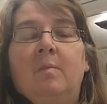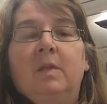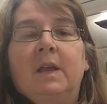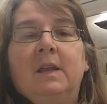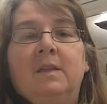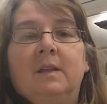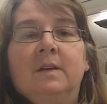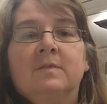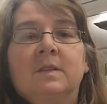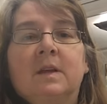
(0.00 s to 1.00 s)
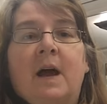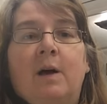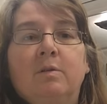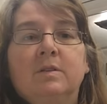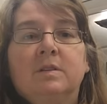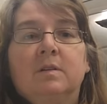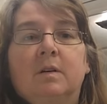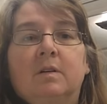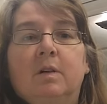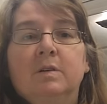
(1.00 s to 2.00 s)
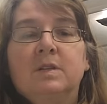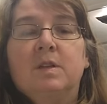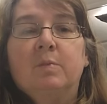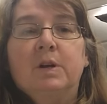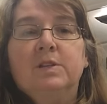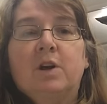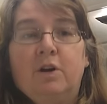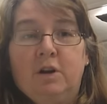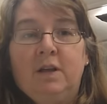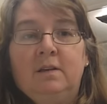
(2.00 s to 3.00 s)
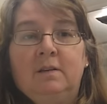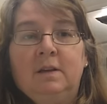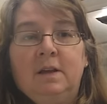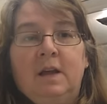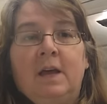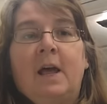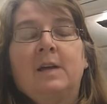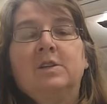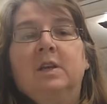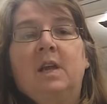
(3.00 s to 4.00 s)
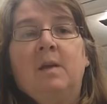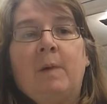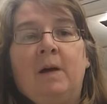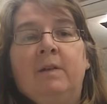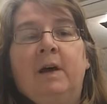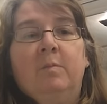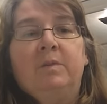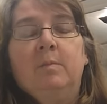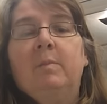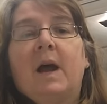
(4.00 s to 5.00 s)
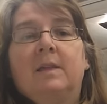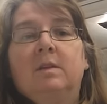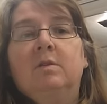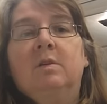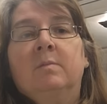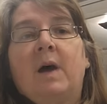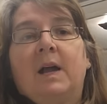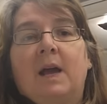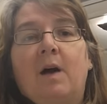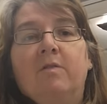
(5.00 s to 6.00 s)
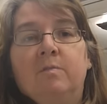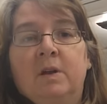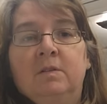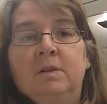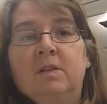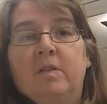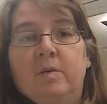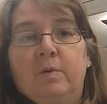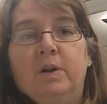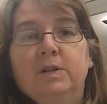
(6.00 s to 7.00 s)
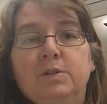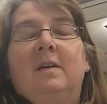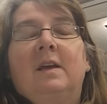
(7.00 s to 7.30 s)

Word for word: lady that lives in the house close to the bridge heard it and actually came out and helped him back the unit back out from underneath of the bridge.